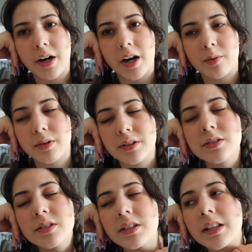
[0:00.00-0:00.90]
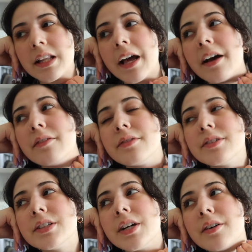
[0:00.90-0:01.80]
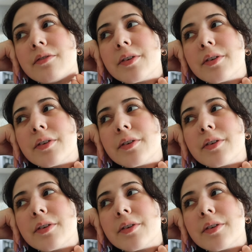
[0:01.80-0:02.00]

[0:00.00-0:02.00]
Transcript: hours left of